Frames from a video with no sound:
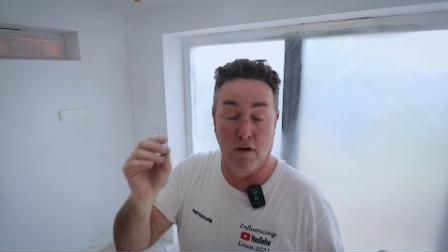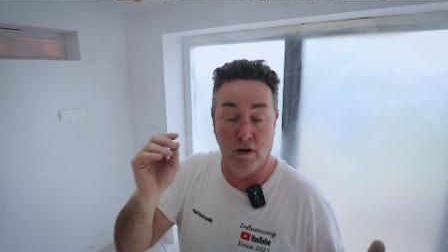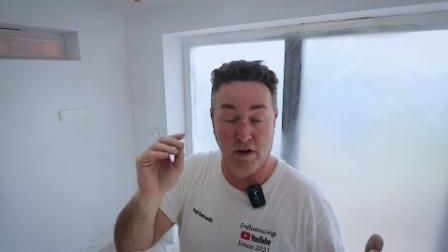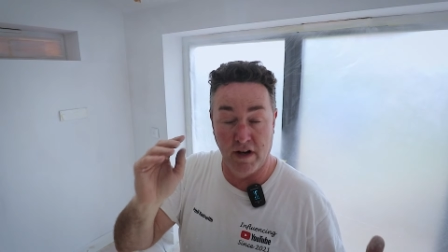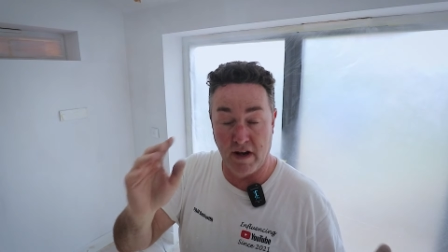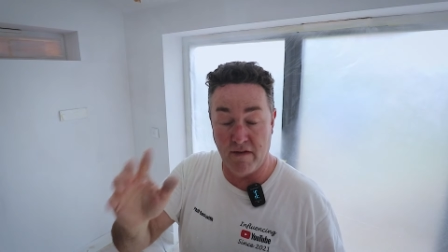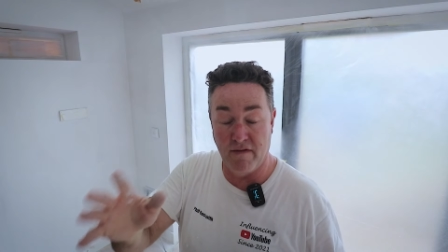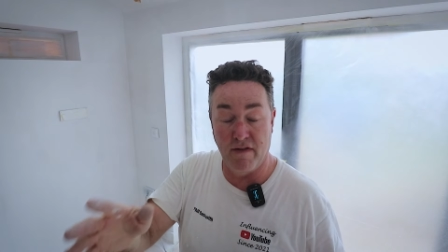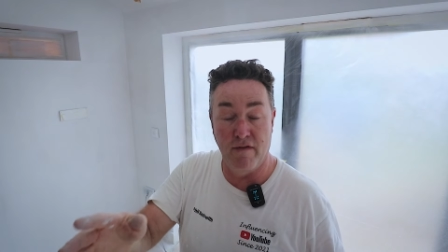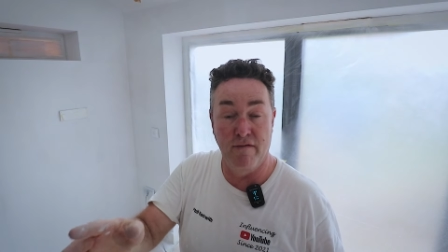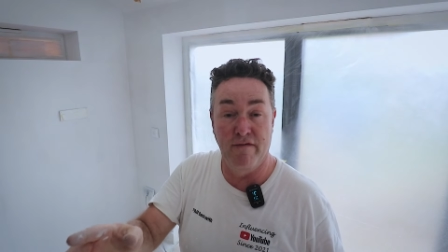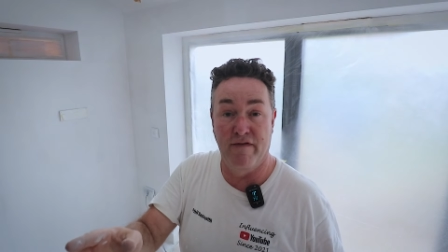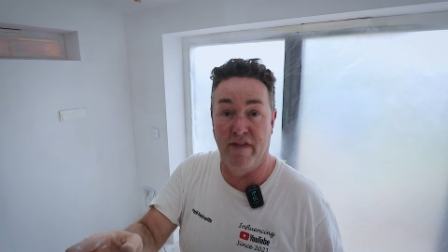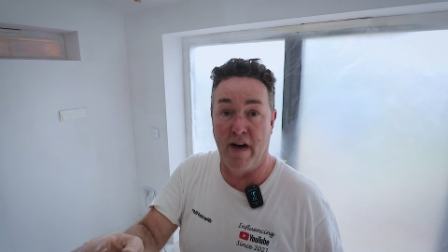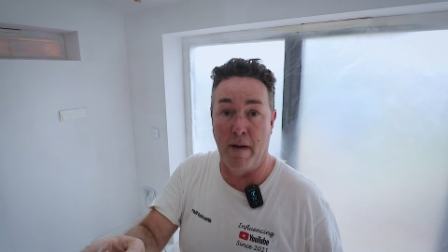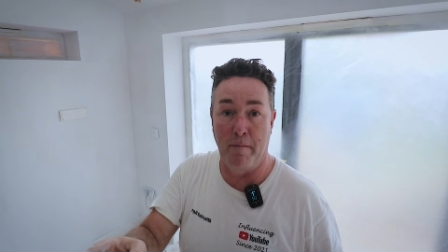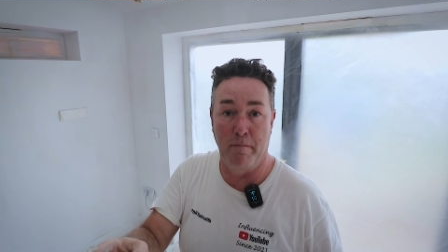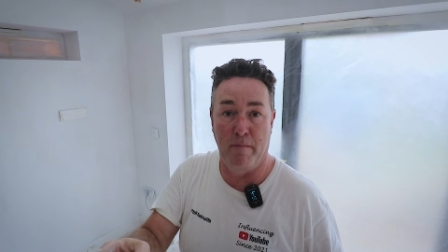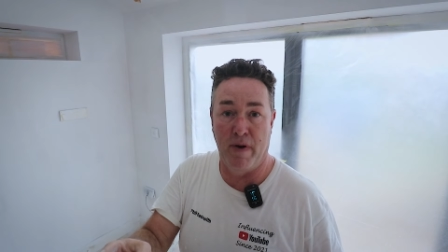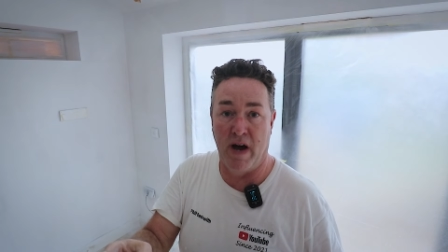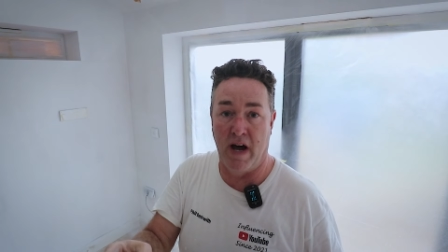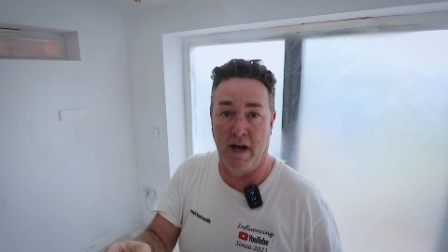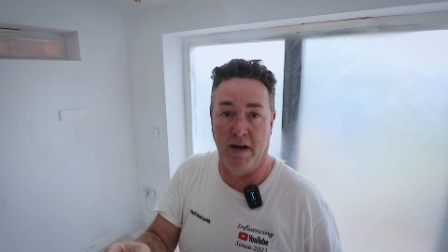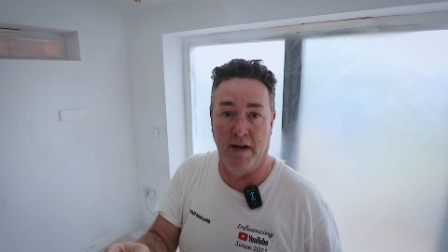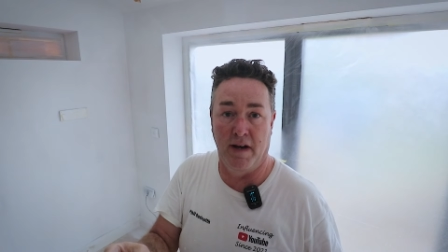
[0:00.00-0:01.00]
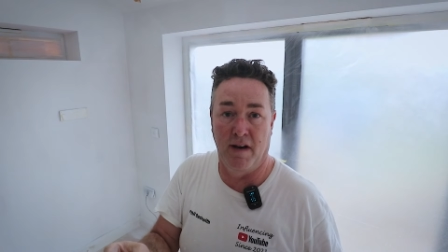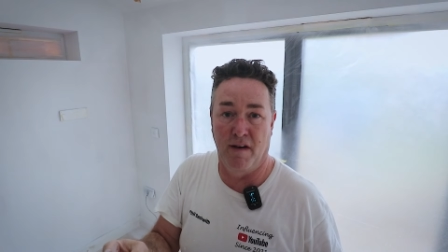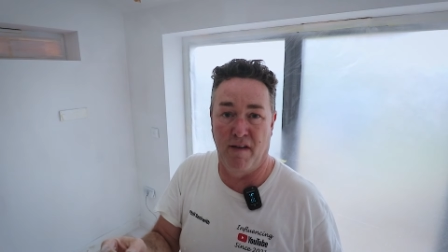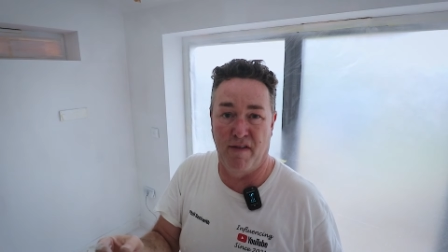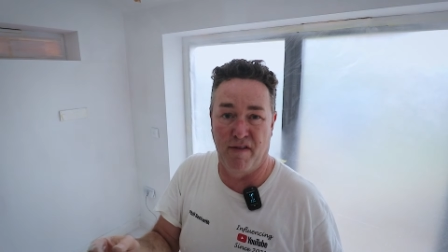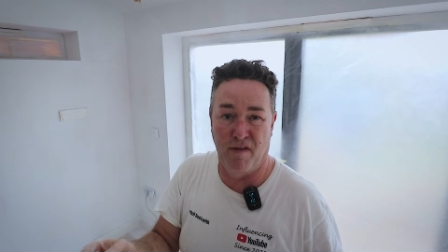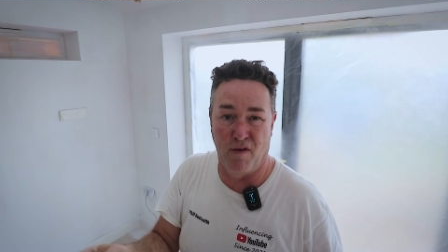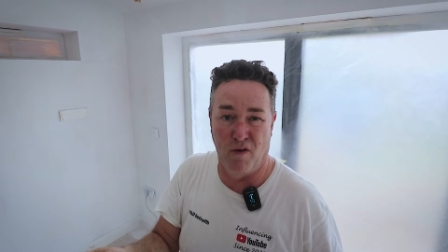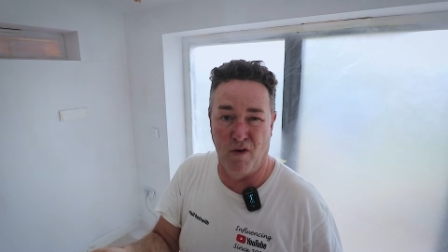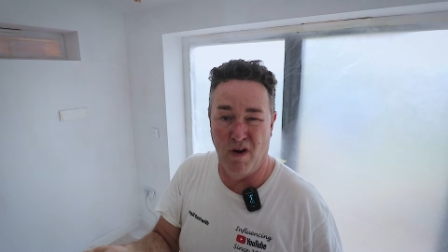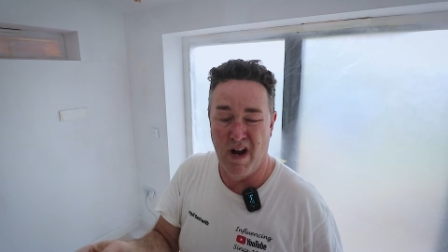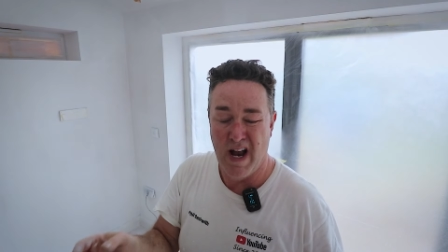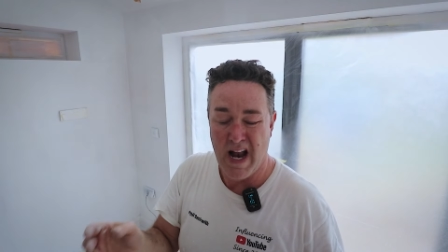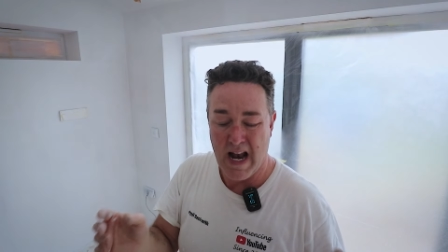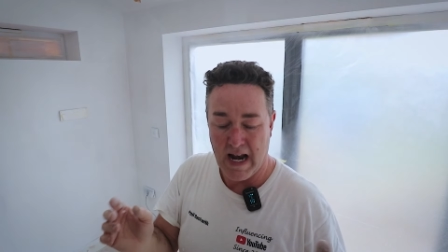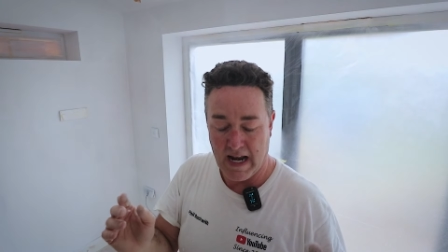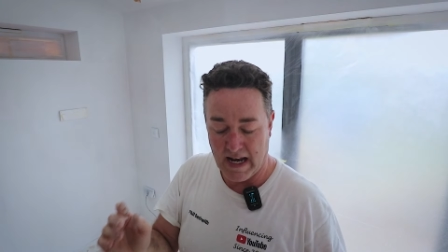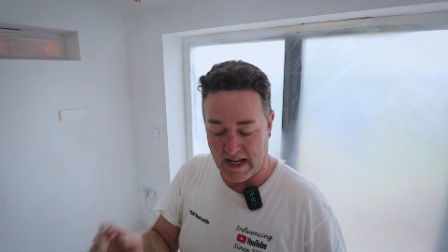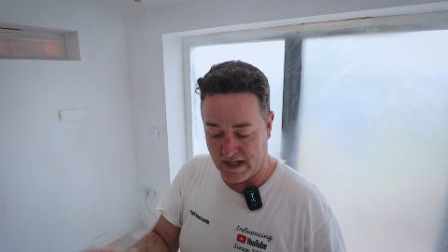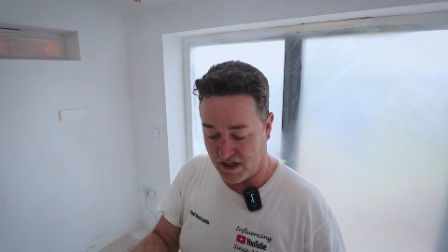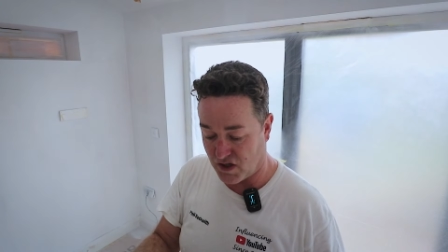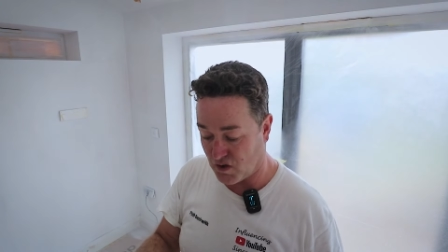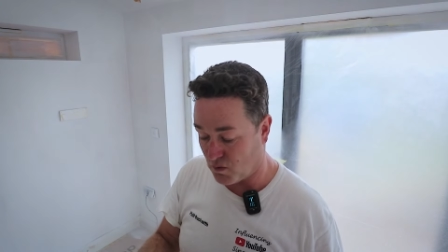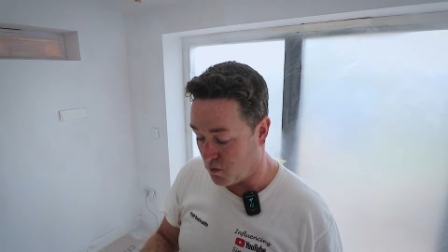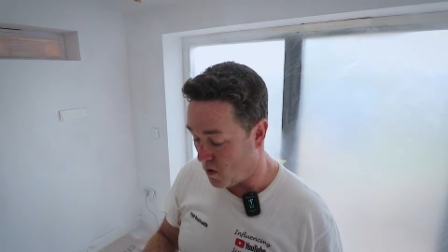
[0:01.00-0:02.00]
uneven fan pattern, and I thought,
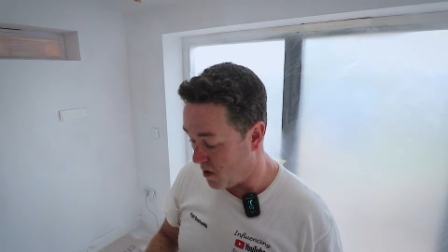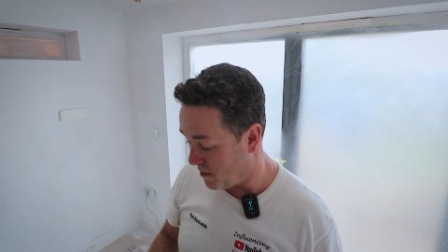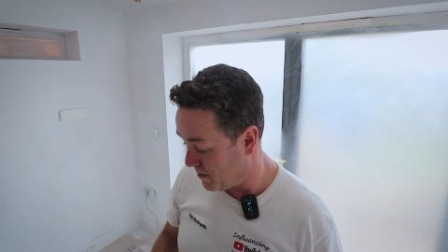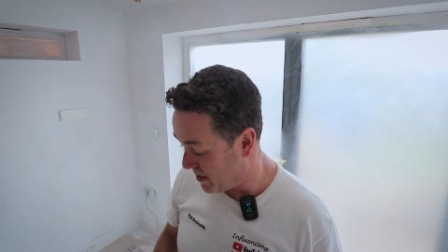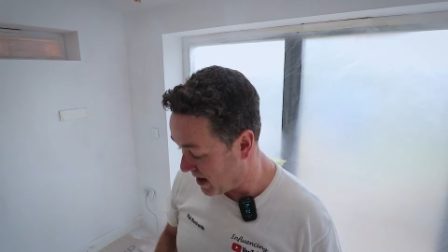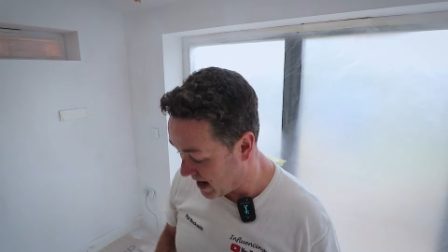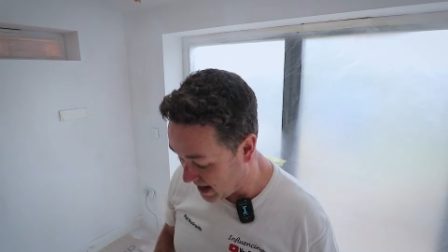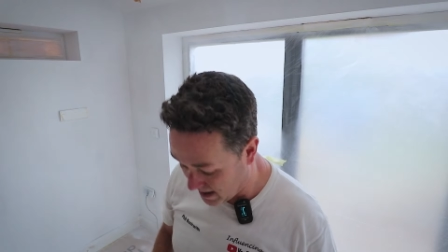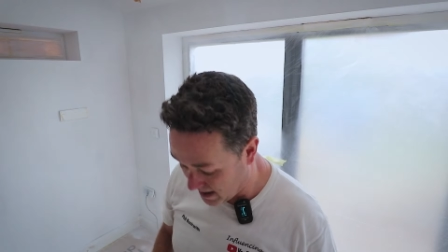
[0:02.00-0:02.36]
let's swap